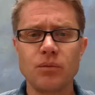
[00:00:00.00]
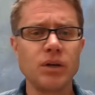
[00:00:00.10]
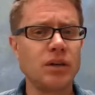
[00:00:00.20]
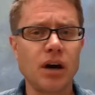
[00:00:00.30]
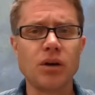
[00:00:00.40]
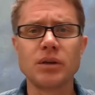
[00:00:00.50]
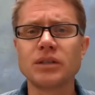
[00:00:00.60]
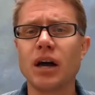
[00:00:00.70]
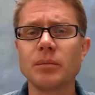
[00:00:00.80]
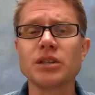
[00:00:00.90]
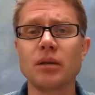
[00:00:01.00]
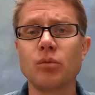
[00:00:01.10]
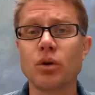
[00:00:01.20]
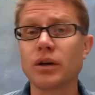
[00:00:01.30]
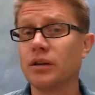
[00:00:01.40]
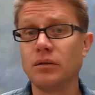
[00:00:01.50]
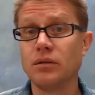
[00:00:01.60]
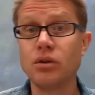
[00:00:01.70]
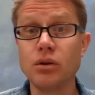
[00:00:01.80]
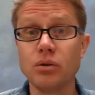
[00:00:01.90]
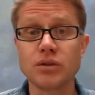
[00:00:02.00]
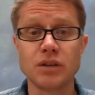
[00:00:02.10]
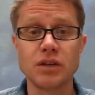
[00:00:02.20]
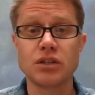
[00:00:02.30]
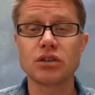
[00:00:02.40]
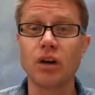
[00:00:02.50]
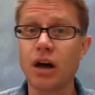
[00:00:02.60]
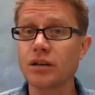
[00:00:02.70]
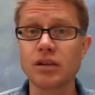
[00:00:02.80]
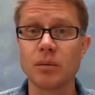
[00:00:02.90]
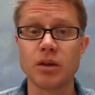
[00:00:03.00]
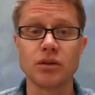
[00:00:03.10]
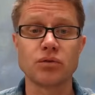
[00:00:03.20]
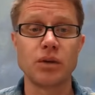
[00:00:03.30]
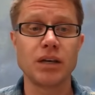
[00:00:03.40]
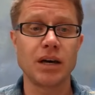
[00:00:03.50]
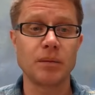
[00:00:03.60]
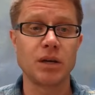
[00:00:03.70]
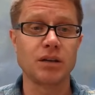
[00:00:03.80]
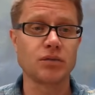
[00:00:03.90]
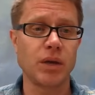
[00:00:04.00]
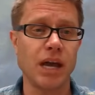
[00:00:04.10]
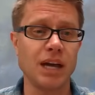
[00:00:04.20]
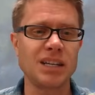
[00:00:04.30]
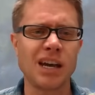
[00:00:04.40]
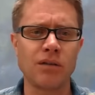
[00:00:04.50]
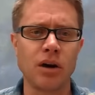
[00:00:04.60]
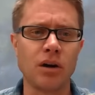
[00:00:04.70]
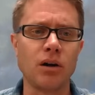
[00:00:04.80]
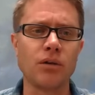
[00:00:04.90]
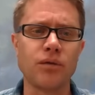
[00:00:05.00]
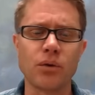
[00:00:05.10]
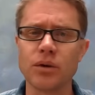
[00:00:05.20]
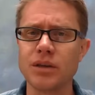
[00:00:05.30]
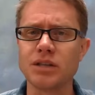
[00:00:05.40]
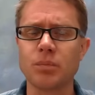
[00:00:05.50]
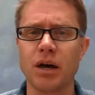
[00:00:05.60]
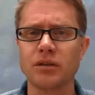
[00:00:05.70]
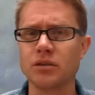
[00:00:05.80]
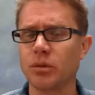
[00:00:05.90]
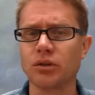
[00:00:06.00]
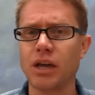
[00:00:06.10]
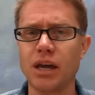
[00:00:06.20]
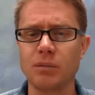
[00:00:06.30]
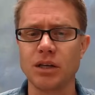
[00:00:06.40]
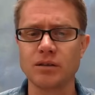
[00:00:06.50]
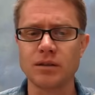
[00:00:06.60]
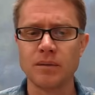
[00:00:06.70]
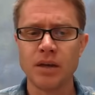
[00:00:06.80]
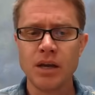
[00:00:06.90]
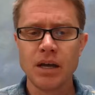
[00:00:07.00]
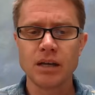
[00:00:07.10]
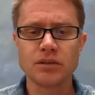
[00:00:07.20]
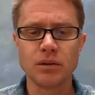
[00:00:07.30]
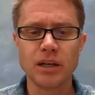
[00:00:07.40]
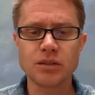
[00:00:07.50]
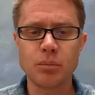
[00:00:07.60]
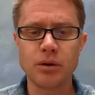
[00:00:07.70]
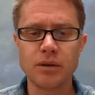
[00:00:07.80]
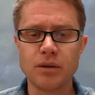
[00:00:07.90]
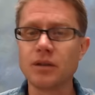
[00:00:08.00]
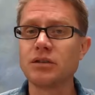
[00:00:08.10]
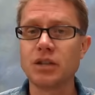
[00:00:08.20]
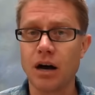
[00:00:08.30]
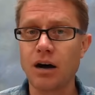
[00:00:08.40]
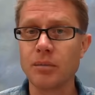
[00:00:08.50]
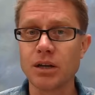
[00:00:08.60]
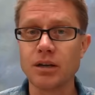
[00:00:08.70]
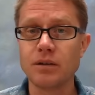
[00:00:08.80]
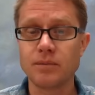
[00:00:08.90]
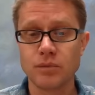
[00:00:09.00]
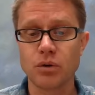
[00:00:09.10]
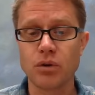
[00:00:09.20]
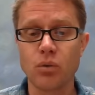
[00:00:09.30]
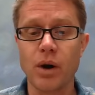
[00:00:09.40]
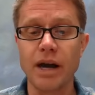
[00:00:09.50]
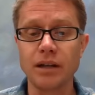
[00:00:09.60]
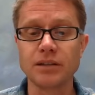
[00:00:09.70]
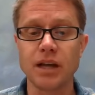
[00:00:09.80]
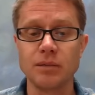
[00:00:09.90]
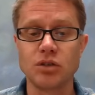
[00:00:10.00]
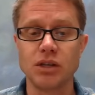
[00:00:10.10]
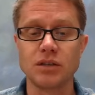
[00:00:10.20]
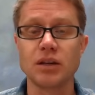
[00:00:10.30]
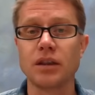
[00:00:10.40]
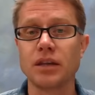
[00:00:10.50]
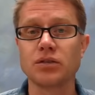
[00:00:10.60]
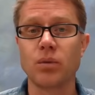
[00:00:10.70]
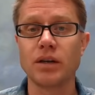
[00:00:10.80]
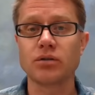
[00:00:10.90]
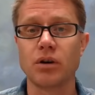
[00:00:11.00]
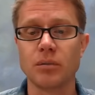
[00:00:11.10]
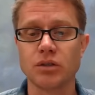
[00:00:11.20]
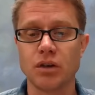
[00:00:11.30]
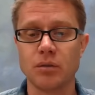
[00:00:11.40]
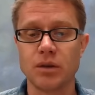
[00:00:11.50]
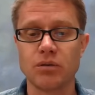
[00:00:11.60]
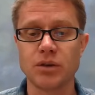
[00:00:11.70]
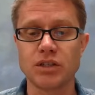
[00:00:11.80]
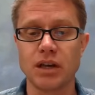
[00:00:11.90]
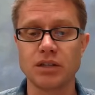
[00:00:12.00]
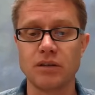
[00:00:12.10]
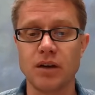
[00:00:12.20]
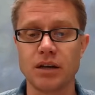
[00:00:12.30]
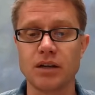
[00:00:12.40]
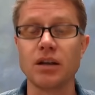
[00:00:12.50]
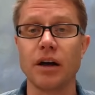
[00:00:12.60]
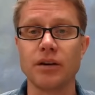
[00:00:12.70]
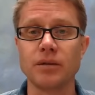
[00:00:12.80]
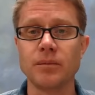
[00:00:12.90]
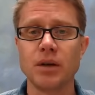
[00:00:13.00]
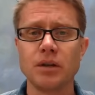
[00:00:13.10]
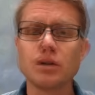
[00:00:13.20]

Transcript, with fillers: And we know, and Thomas Hunt Morgan knew, since he saw some of those recombinants, we had to have all four of these possible gametes. And so let's put the dominant or the wild type genes on this one chromosome and the recessive on another.